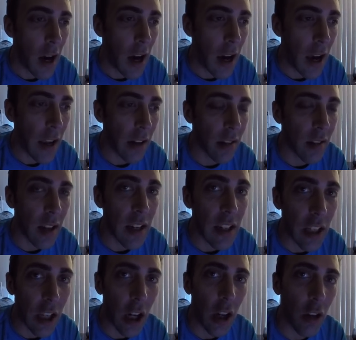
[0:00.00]
I decided
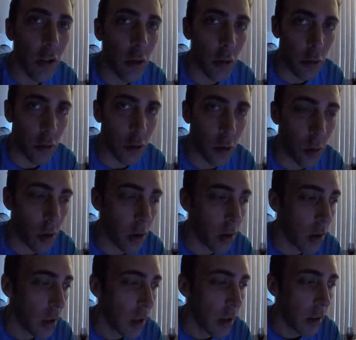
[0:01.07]
to cut a little short.
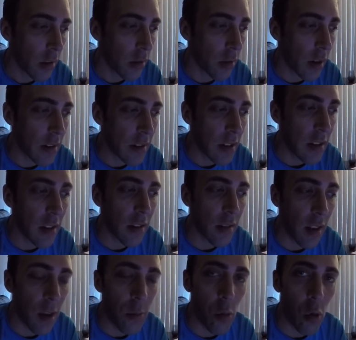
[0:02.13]
So I did the
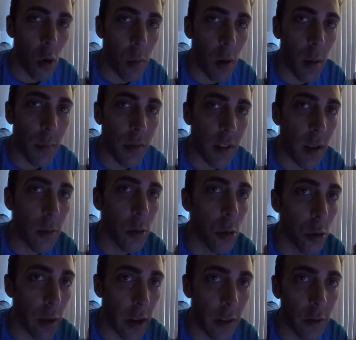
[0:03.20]
same warm up, same
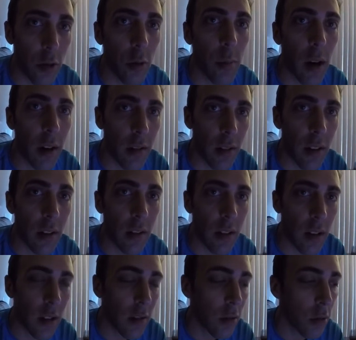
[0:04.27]
cool down, 2 miles
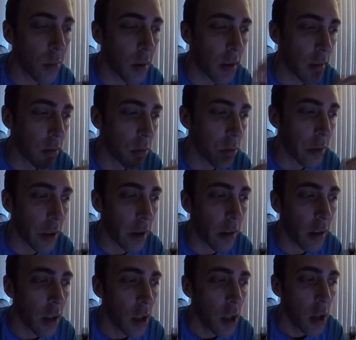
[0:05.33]
easy, 2 miles cool down,
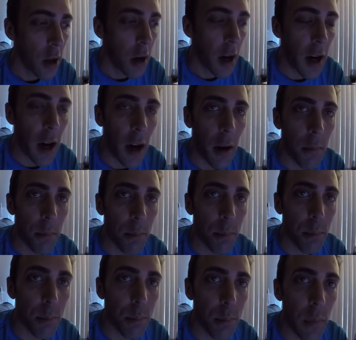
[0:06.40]

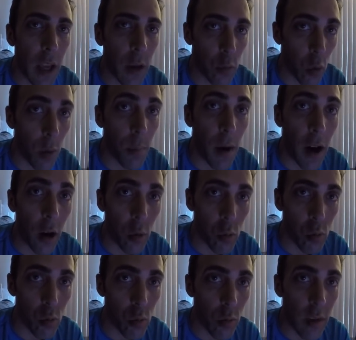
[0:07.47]
and 1
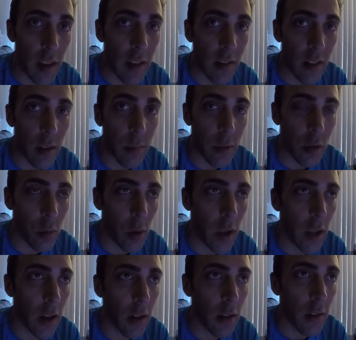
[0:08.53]
mile easy in
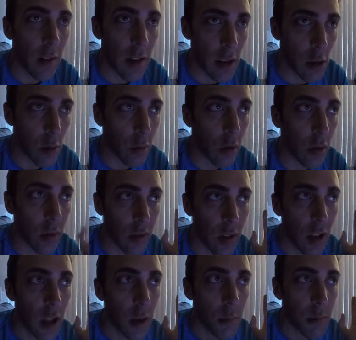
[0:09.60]
between the intervals.
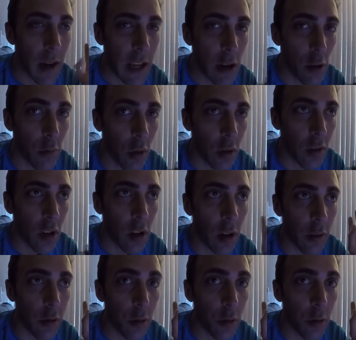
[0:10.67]
My intervals though,